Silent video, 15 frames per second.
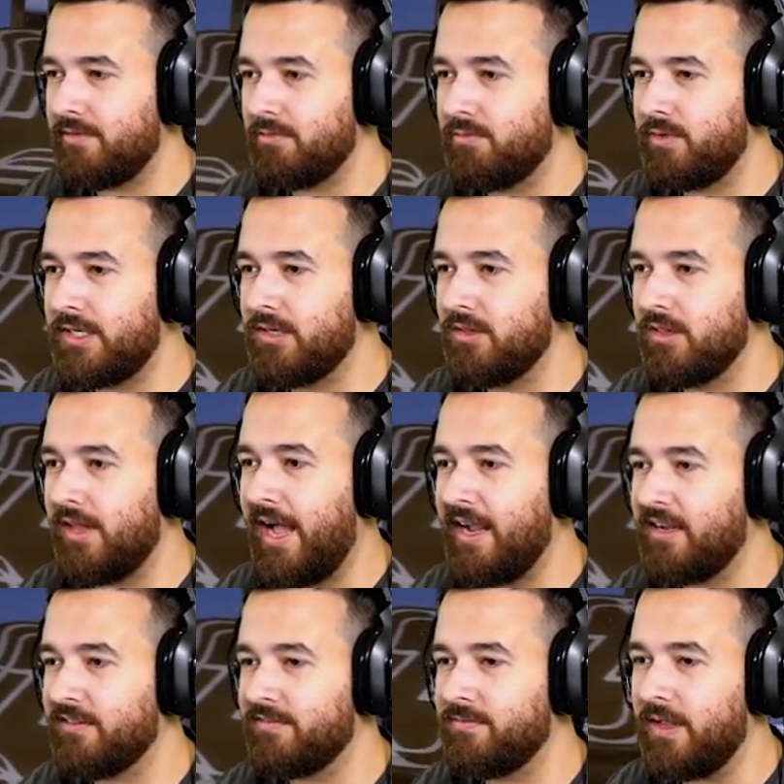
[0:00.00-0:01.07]
have a real
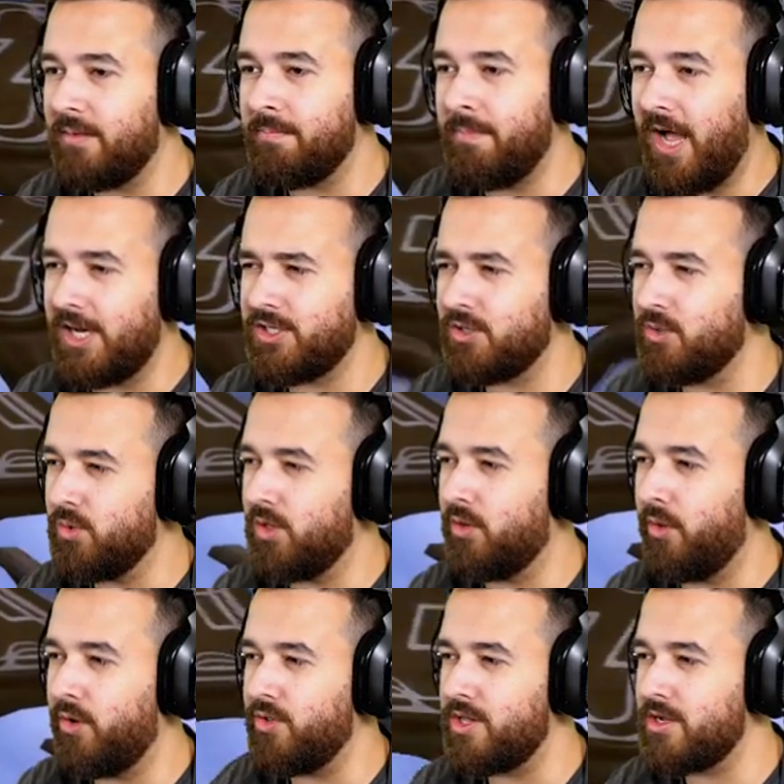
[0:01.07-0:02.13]
lack of like magical
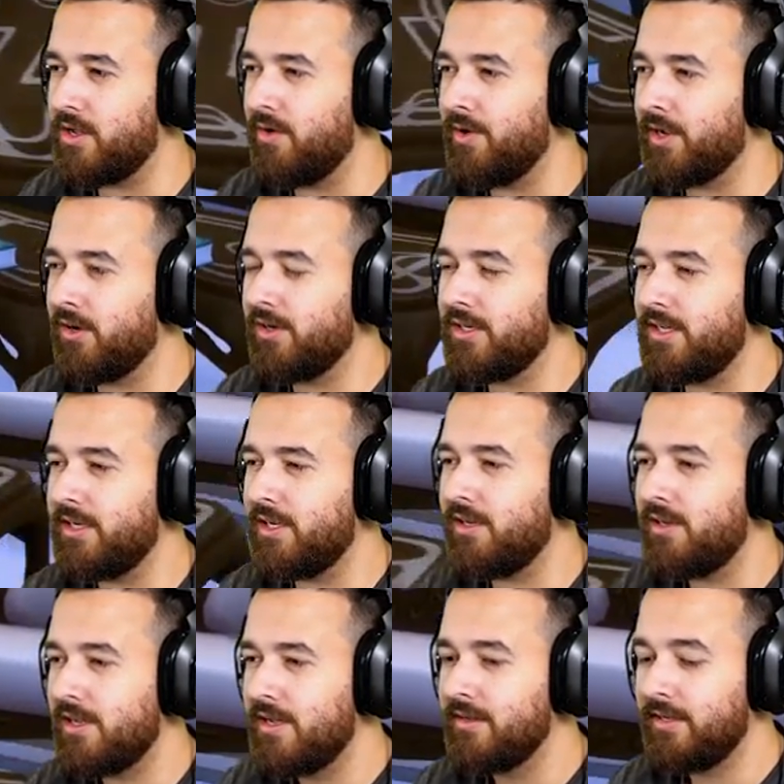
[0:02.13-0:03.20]
clothing going on
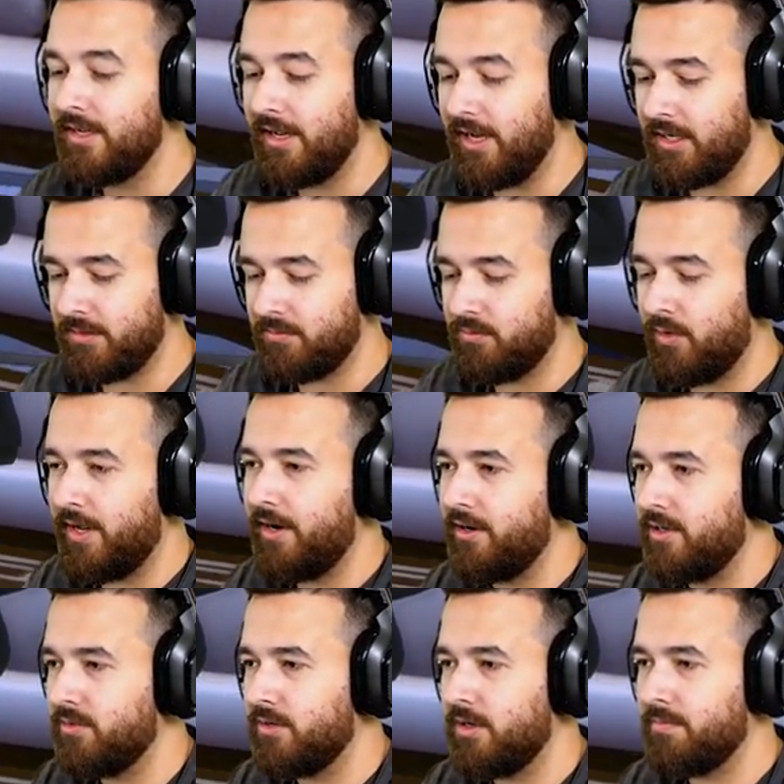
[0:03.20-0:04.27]
here. Um, why
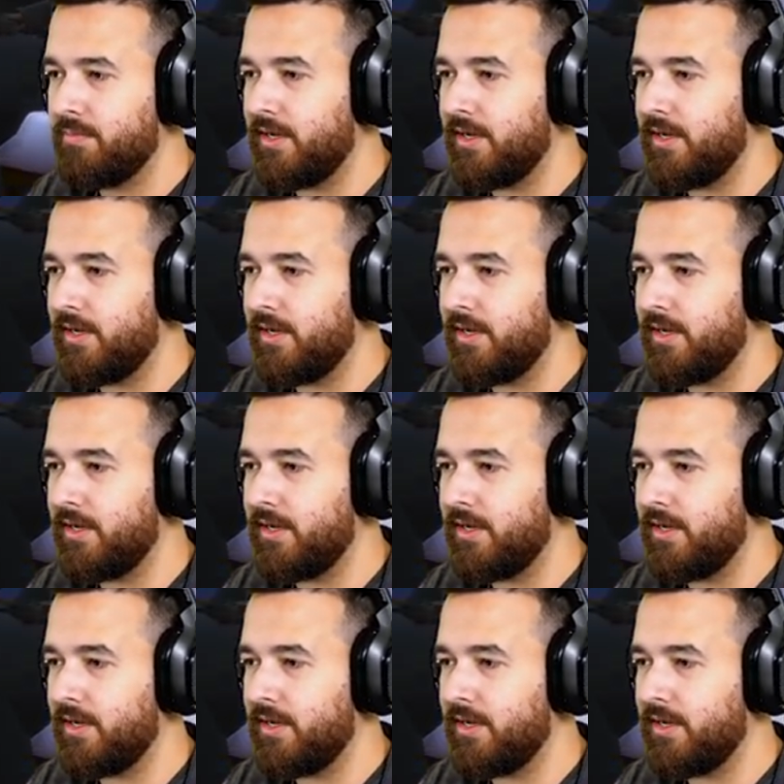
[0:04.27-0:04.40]
don't you want to